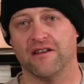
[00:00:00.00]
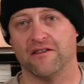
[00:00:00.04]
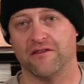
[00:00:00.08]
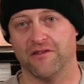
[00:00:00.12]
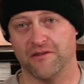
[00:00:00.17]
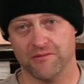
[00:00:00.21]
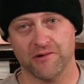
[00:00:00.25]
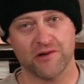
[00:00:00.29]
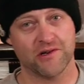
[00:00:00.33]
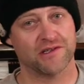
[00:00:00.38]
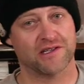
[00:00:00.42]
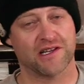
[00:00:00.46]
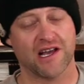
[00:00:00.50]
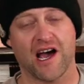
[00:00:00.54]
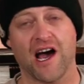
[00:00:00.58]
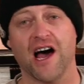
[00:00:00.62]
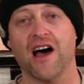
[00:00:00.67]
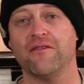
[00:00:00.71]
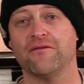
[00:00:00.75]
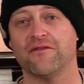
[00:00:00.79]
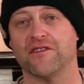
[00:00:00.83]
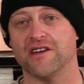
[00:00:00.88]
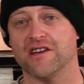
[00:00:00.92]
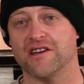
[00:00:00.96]
the most
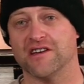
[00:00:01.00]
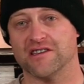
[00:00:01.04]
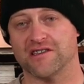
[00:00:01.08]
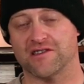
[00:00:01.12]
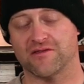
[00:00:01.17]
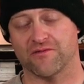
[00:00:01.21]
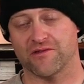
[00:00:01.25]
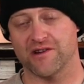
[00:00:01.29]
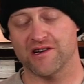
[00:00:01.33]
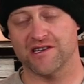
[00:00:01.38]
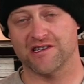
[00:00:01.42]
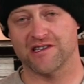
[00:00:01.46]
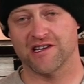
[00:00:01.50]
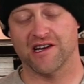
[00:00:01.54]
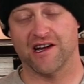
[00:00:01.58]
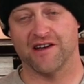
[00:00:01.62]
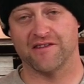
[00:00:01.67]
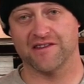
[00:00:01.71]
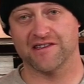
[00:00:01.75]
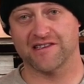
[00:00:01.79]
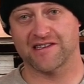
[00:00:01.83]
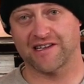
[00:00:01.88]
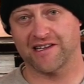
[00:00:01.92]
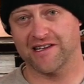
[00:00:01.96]
obvious reason
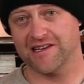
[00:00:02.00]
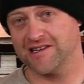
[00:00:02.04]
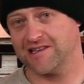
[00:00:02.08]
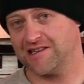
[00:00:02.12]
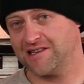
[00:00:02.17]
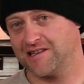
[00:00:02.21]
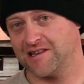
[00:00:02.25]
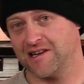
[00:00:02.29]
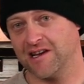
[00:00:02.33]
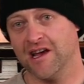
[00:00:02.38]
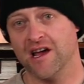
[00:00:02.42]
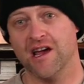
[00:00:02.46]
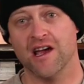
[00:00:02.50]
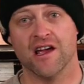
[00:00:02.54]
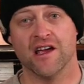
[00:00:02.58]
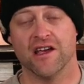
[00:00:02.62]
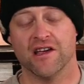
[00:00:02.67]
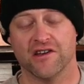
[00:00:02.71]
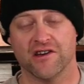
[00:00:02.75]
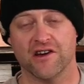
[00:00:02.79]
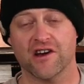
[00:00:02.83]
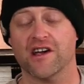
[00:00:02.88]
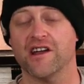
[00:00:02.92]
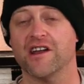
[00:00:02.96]
on this list,
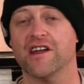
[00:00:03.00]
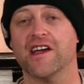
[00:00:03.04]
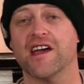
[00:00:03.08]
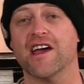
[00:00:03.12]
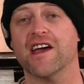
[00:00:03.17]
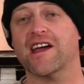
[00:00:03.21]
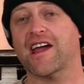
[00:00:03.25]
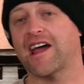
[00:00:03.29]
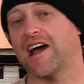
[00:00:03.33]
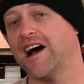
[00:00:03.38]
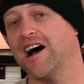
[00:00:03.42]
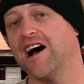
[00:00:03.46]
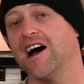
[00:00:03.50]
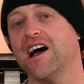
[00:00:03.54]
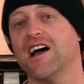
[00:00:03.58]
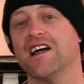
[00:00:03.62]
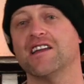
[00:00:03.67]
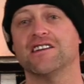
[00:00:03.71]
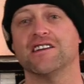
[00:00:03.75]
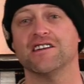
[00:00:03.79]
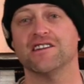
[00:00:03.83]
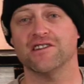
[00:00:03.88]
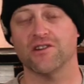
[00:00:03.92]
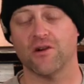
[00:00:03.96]
you're going to get
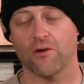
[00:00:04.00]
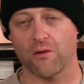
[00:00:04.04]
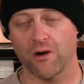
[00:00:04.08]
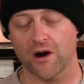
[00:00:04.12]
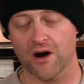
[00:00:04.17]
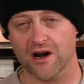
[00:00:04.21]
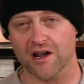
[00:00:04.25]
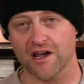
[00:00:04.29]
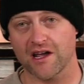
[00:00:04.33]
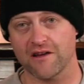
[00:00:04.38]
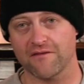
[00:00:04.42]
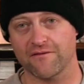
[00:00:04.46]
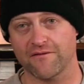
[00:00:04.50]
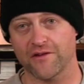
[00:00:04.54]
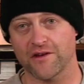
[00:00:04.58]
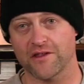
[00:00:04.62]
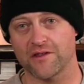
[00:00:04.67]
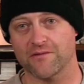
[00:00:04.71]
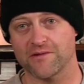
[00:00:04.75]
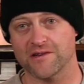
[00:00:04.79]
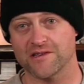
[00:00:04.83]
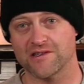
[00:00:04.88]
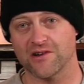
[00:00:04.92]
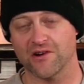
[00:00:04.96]
conned into working for
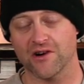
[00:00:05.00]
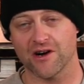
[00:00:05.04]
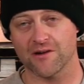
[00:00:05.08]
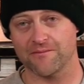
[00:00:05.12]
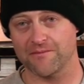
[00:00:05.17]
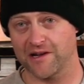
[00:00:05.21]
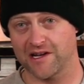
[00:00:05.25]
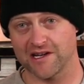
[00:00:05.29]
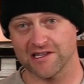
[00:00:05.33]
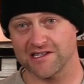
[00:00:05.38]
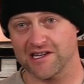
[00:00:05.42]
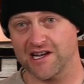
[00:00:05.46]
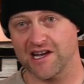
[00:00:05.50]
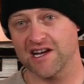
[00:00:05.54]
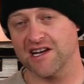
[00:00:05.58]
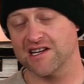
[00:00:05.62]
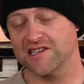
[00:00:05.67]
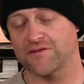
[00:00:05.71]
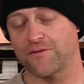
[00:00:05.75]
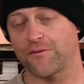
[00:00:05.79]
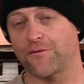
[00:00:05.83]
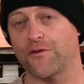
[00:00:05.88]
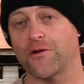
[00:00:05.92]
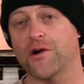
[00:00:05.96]
the resort because it
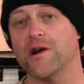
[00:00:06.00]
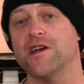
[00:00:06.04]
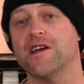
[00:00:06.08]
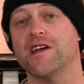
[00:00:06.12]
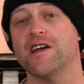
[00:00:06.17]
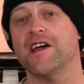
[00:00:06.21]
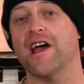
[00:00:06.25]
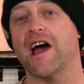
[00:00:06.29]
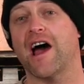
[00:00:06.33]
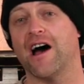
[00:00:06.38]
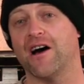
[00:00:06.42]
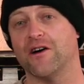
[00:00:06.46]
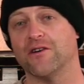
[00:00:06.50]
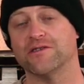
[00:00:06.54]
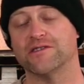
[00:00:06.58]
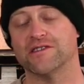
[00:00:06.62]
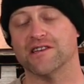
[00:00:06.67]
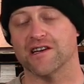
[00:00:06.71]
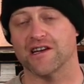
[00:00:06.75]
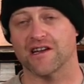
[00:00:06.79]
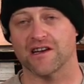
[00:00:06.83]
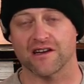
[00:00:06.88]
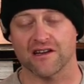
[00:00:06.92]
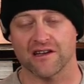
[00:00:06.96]
has free
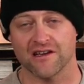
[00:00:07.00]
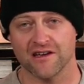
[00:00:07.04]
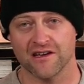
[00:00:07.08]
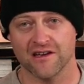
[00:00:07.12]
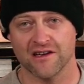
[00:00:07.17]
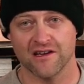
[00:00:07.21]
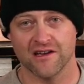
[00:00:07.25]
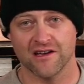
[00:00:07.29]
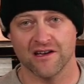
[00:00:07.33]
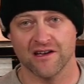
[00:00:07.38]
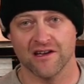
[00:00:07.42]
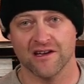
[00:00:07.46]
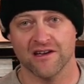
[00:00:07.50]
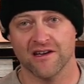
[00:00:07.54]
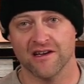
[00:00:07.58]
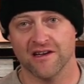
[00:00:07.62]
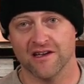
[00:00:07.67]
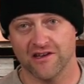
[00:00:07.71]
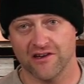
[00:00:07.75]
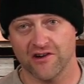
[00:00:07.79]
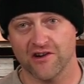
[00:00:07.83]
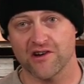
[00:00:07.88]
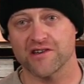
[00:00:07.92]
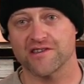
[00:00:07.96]
housing.
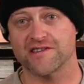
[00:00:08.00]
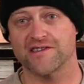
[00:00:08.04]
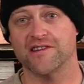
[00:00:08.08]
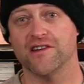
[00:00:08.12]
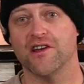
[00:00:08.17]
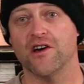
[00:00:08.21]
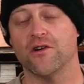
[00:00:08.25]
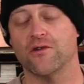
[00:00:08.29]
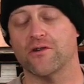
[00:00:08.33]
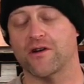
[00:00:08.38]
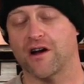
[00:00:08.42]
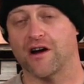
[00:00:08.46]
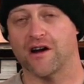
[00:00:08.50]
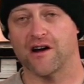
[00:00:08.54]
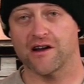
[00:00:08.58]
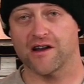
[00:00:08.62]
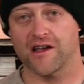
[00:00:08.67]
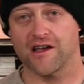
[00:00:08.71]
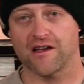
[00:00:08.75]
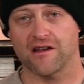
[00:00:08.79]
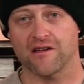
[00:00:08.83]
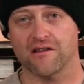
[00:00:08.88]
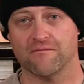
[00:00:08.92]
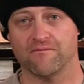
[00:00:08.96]
You're a snow
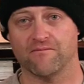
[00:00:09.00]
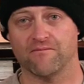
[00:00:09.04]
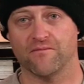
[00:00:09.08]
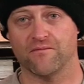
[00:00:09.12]
carny.